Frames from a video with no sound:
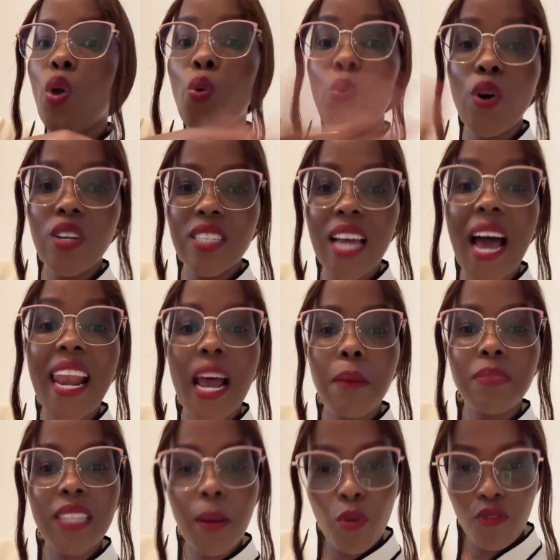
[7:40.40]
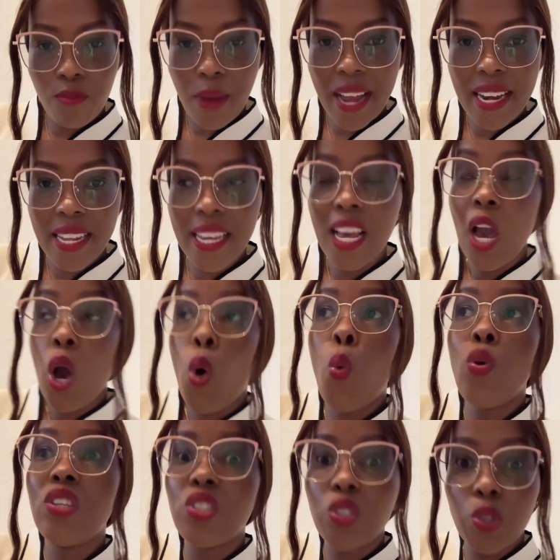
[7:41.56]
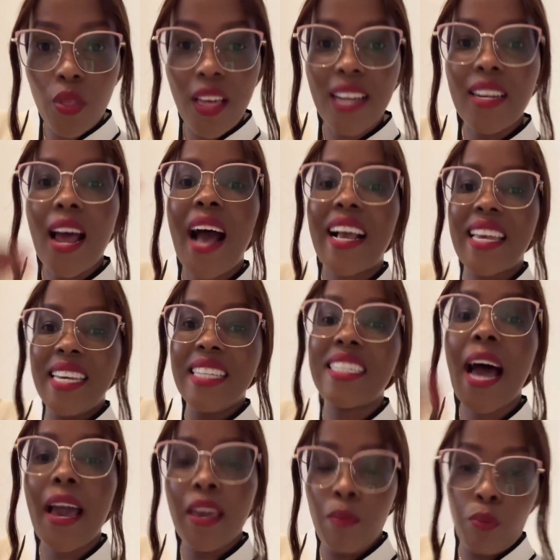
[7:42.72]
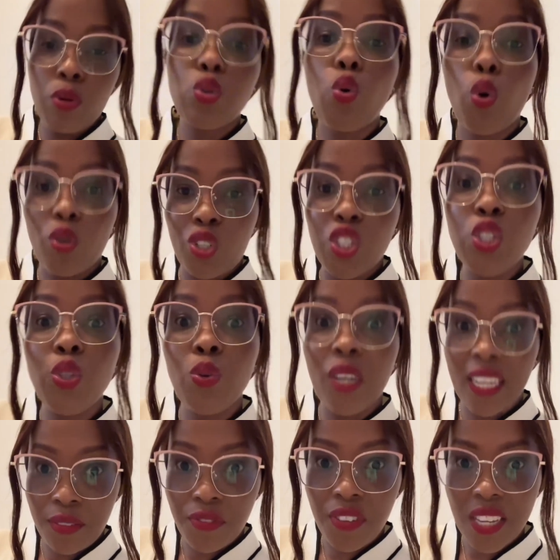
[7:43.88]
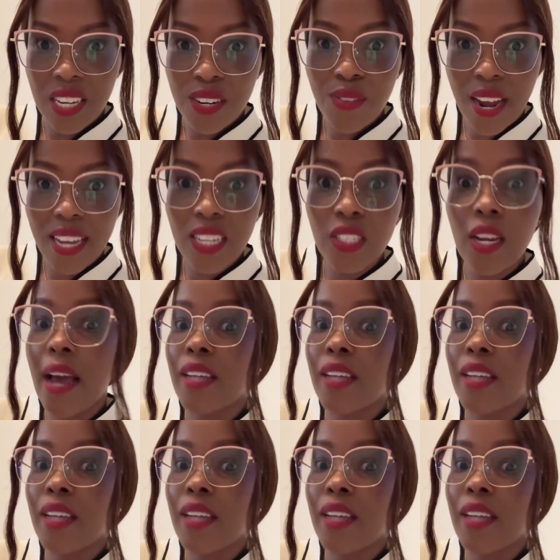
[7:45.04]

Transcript: a lump sum of money, so that her kids are able to continue living, right?